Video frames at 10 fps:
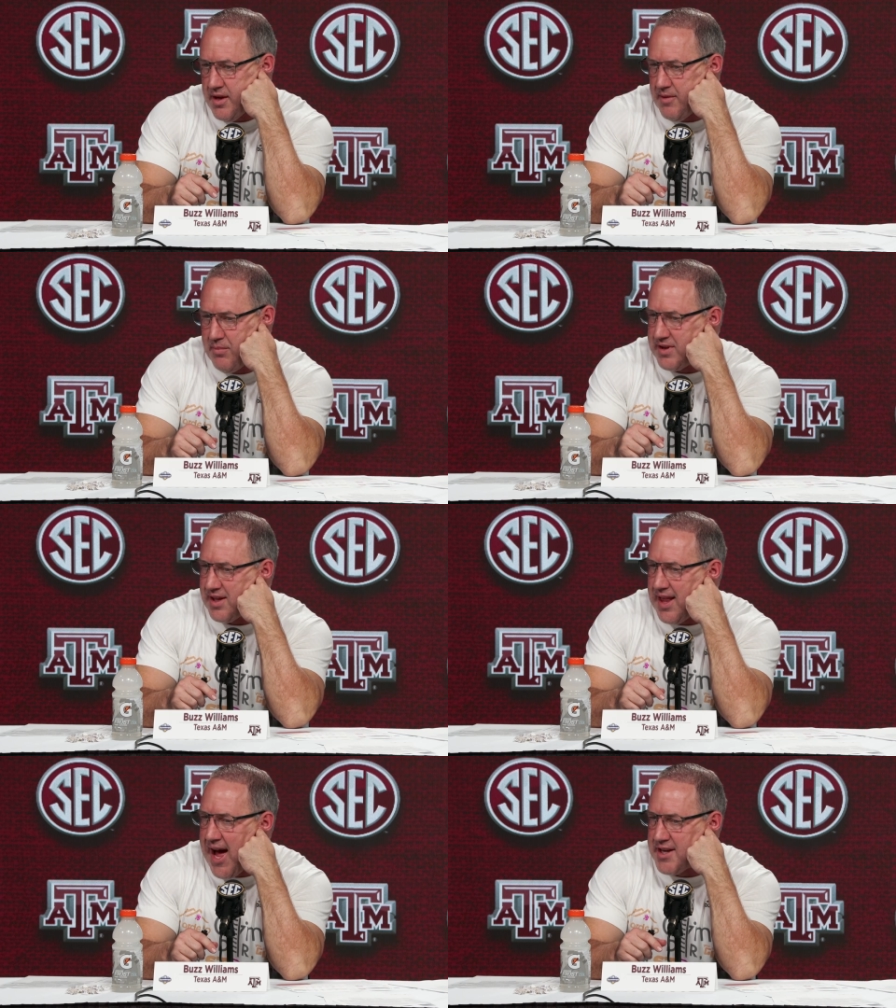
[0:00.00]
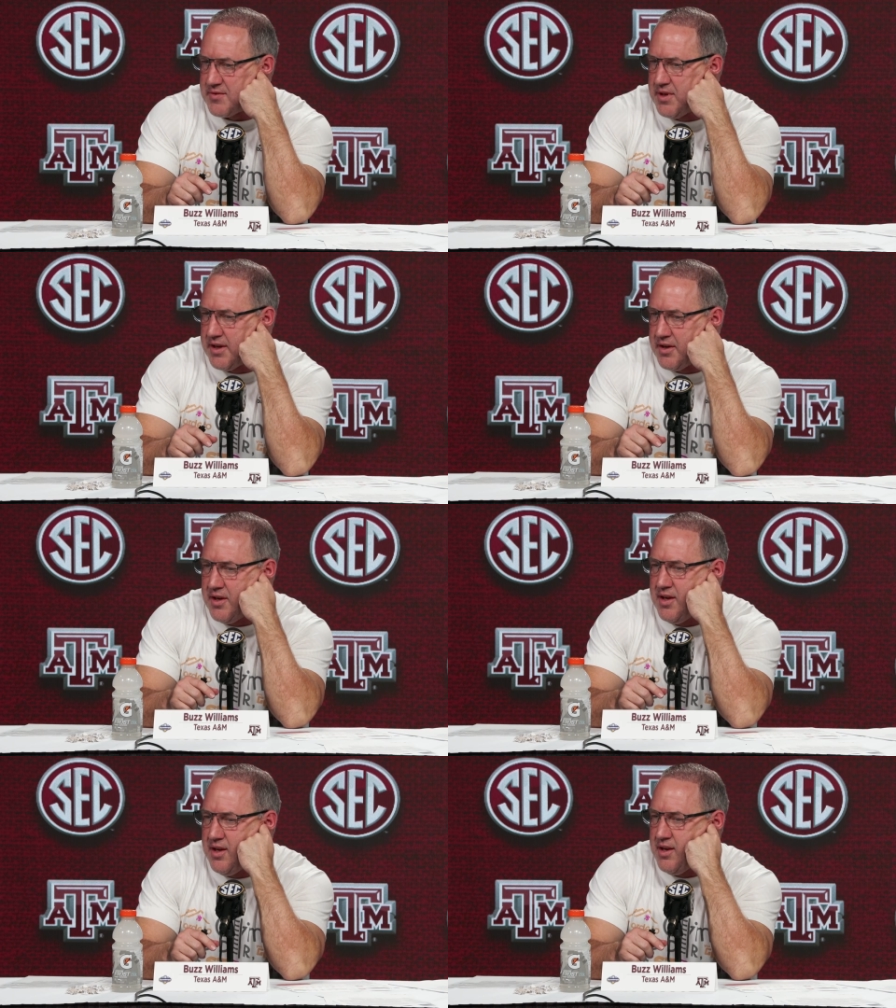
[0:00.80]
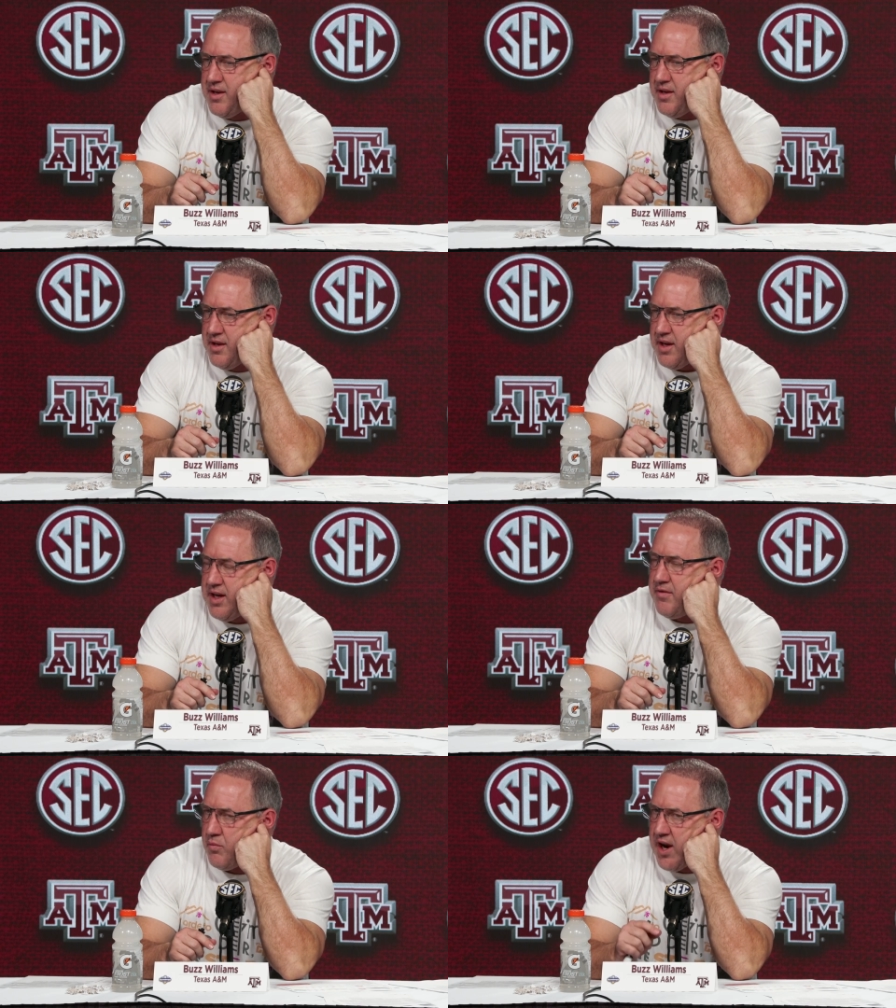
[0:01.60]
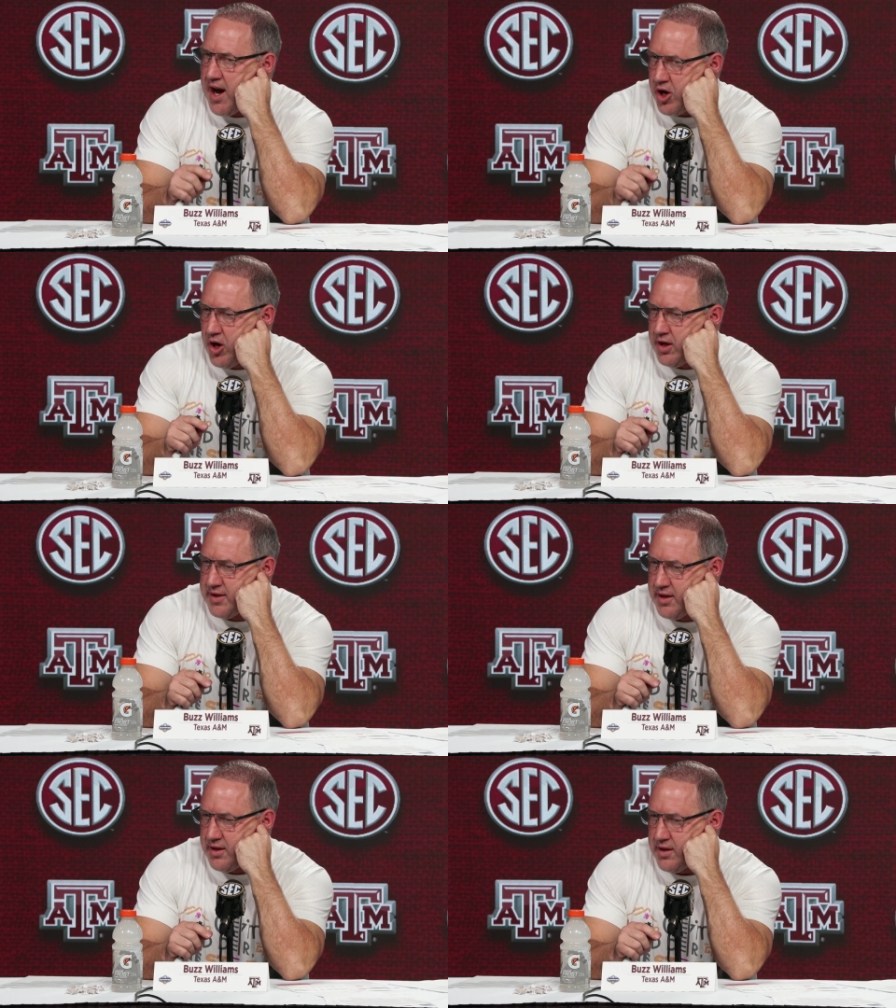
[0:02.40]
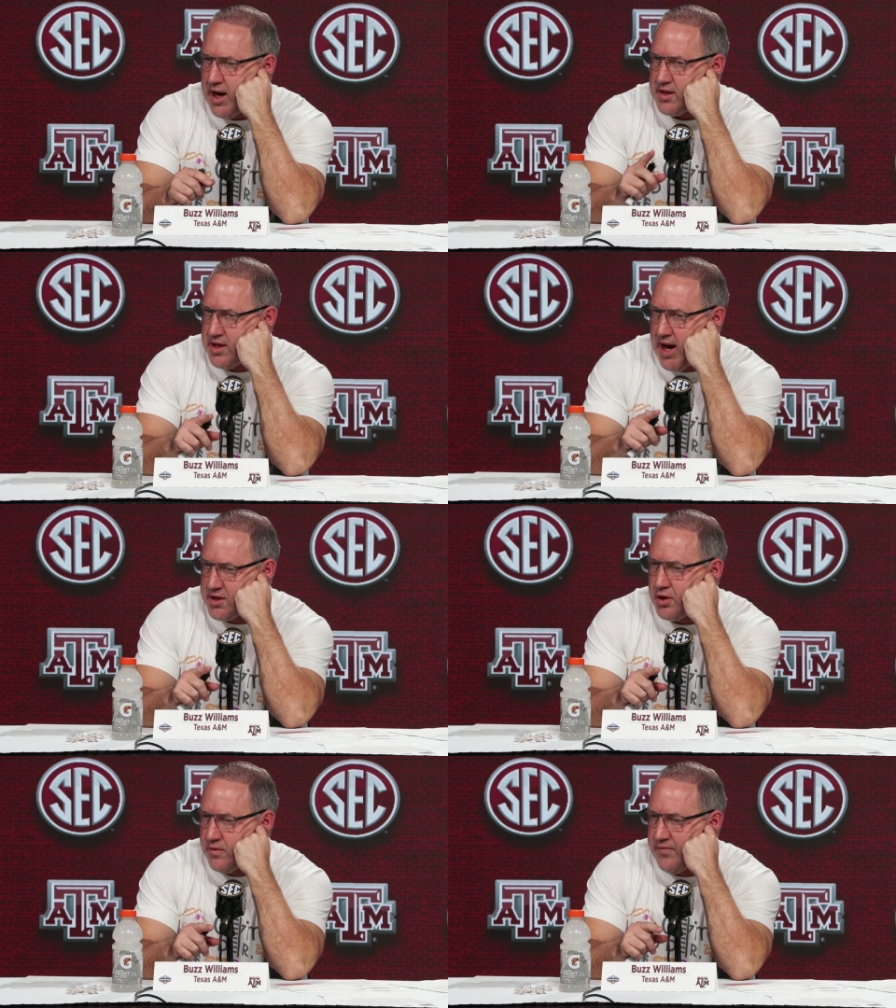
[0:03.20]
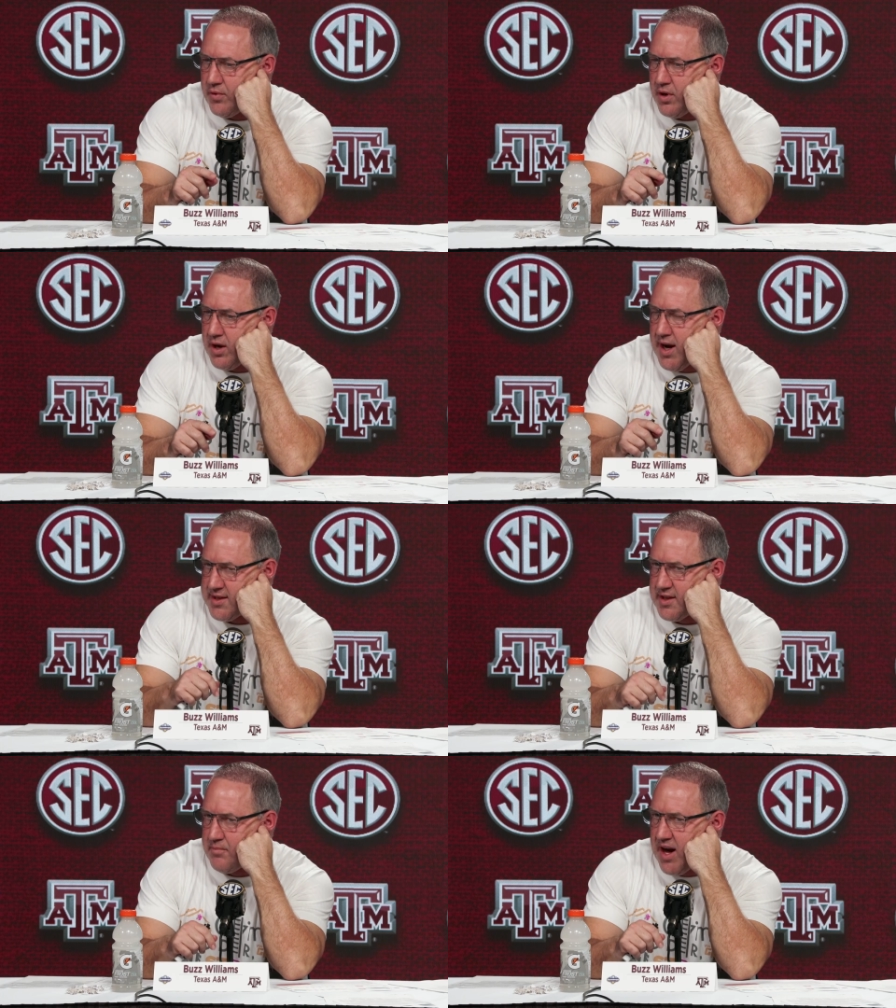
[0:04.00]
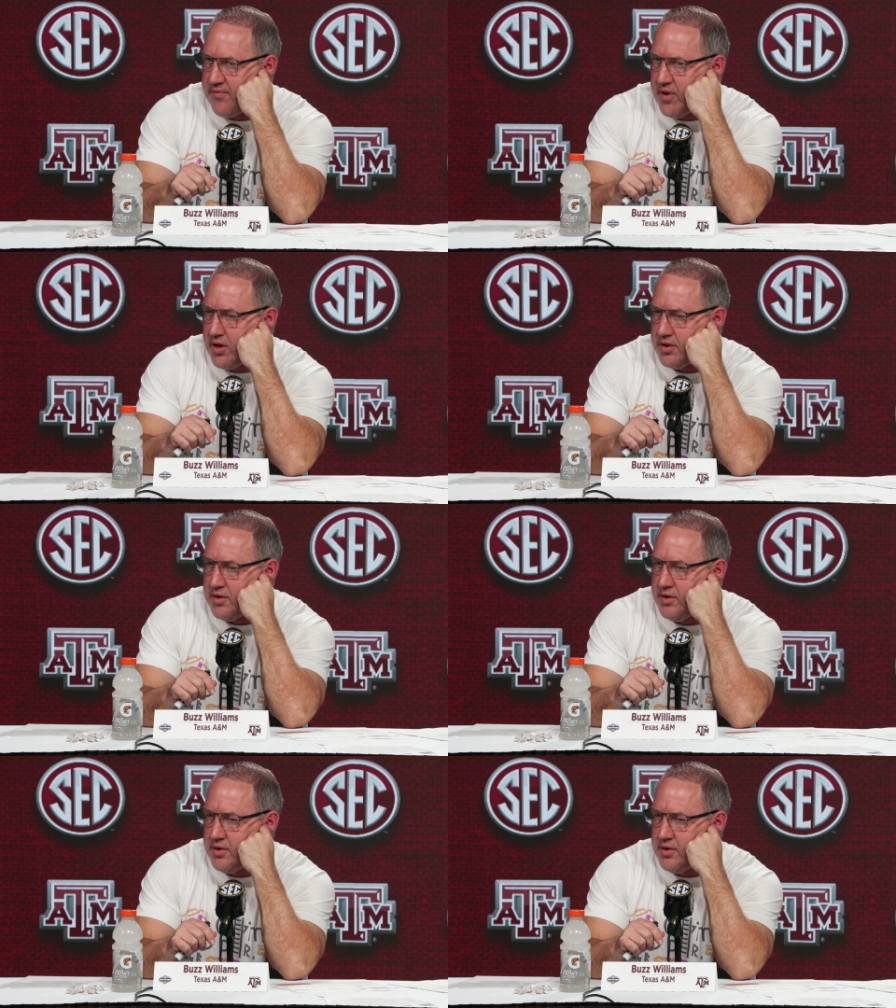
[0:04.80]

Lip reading: But the last one, even when I called it, I told four. I said, my fault.